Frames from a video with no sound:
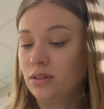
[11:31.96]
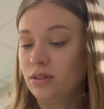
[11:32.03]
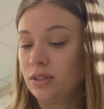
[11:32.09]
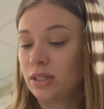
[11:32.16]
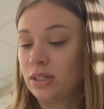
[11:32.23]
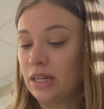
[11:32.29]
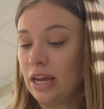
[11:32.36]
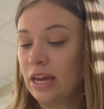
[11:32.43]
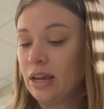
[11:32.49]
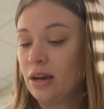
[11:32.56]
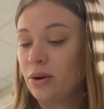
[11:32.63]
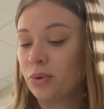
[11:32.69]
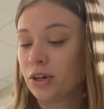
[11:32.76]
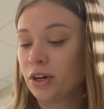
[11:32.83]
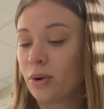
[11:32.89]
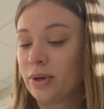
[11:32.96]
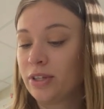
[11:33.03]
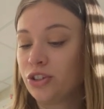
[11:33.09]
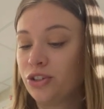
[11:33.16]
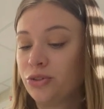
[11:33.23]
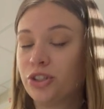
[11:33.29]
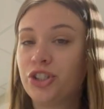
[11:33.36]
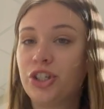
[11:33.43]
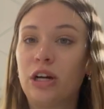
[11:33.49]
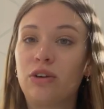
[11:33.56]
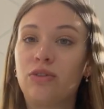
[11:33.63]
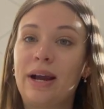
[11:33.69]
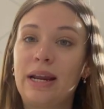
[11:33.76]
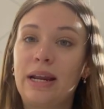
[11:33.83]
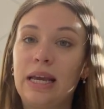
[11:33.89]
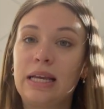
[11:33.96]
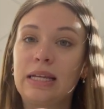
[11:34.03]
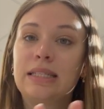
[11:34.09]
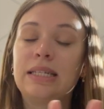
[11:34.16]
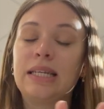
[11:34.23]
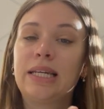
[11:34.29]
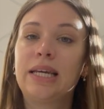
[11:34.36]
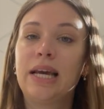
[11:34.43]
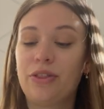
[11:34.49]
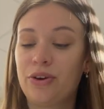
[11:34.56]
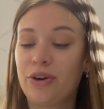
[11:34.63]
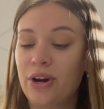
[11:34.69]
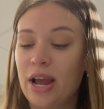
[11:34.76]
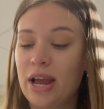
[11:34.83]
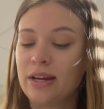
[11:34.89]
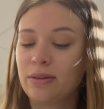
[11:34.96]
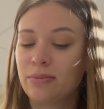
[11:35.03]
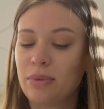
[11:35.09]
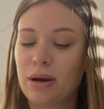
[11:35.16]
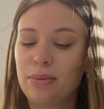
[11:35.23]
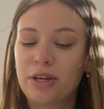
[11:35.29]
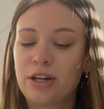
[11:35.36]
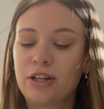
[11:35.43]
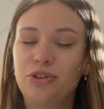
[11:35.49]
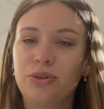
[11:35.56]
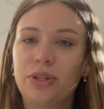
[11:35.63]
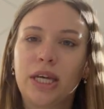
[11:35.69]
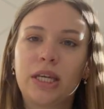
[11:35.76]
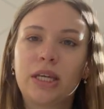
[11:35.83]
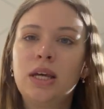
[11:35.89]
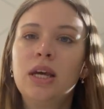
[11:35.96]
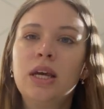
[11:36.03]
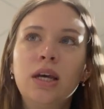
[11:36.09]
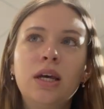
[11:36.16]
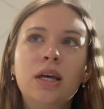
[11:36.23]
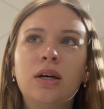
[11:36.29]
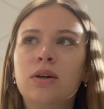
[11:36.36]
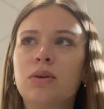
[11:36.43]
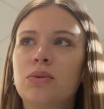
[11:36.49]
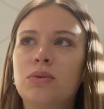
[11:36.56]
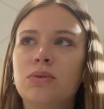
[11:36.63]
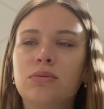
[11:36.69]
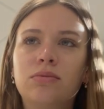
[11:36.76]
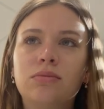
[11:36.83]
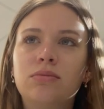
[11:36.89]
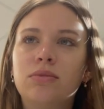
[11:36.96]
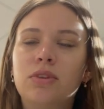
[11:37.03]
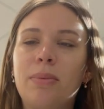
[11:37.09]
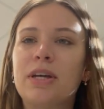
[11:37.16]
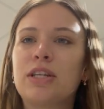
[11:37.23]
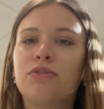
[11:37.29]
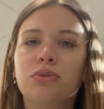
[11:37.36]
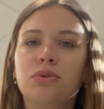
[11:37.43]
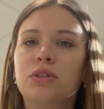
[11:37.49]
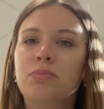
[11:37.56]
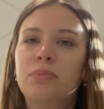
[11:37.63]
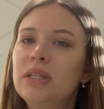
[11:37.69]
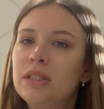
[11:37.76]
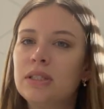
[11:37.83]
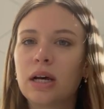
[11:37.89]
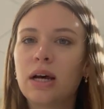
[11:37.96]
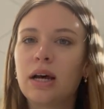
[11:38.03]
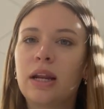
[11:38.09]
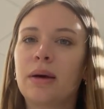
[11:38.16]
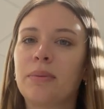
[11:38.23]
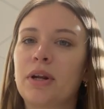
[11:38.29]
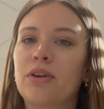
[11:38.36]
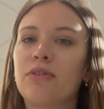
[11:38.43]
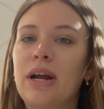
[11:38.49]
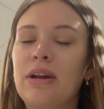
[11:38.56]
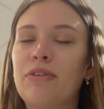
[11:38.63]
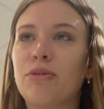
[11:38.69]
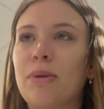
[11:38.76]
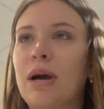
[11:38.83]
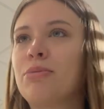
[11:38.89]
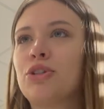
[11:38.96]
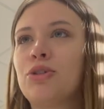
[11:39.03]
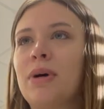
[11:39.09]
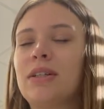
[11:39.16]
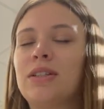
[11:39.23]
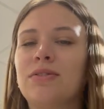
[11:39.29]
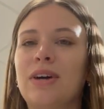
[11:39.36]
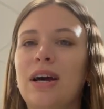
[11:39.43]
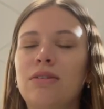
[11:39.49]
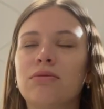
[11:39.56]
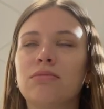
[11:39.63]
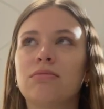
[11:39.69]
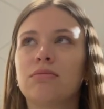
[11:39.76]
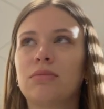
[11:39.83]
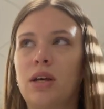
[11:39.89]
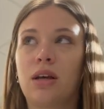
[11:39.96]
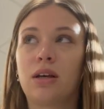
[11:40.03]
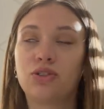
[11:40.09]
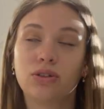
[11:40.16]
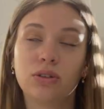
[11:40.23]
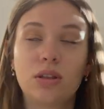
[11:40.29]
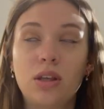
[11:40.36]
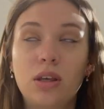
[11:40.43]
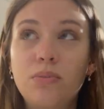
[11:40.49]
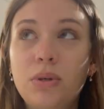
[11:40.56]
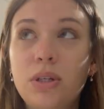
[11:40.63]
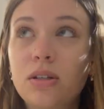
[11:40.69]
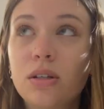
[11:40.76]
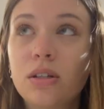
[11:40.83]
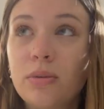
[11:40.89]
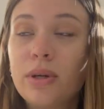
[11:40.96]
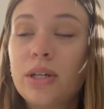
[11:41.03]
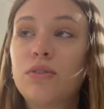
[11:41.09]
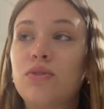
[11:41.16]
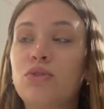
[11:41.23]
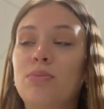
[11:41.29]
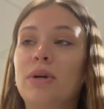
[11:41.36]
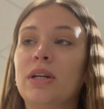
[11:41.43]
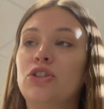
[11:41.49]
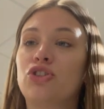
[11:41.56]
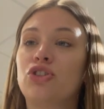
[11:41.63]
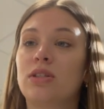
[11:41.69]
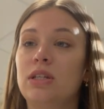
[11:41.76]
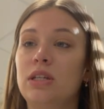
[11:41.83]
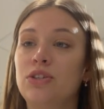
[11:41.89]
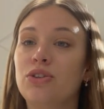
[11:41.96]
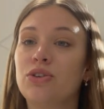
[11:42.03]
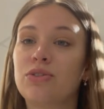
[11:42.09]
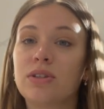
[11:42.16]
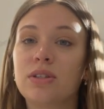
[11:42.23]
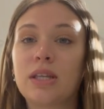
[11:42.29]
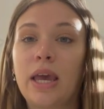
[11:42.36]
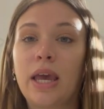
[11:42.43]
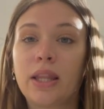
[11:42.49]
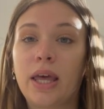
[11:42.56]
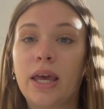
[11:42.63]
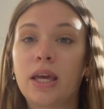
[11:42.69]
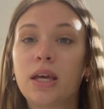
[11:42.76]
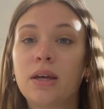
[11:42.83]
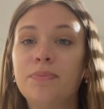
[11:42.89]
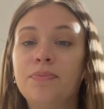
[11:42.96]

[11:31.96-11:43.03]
today we're going to do a shared writing together and then probably gonna do like the best food is pizza and I'm gonna write it from my perspective. I don't actually think pizza is the best food, but it's just easier than saying like